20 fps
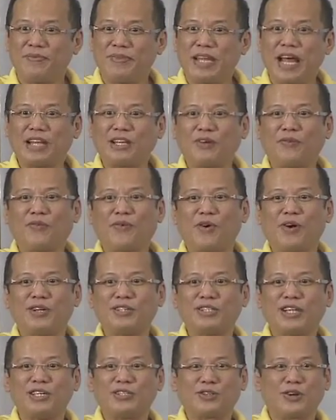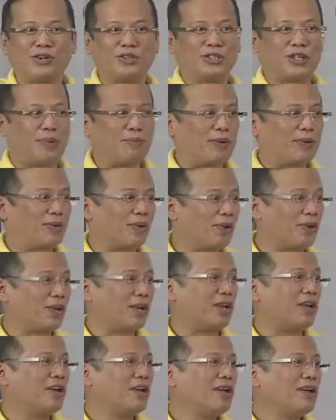That, of course, is
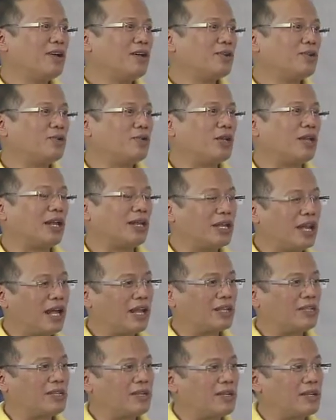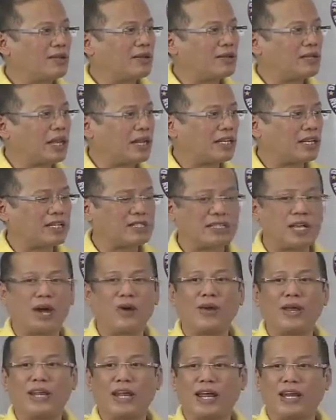contributory to the debt that is
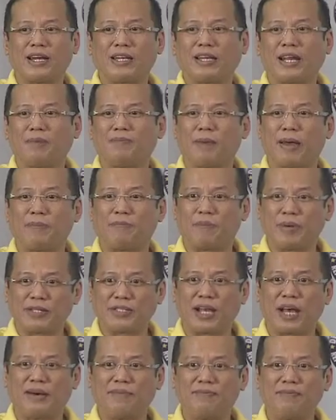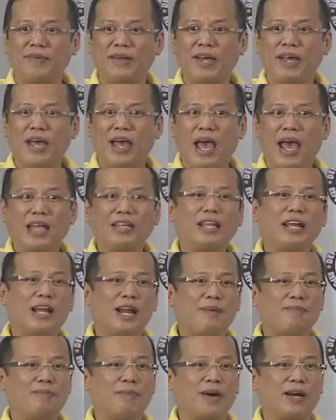now inherited by PISAM, and the
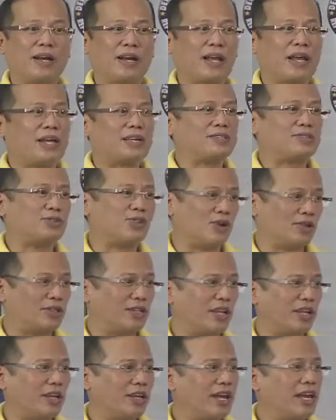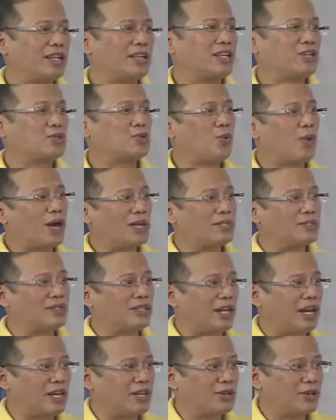number is daunting. It is 1
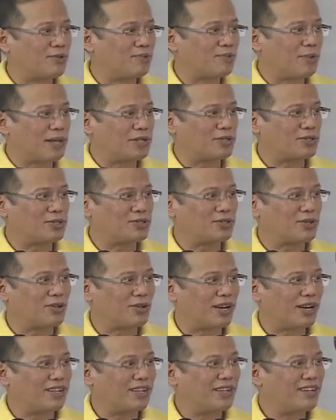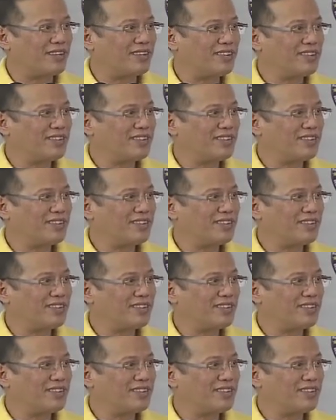trillion pesos already.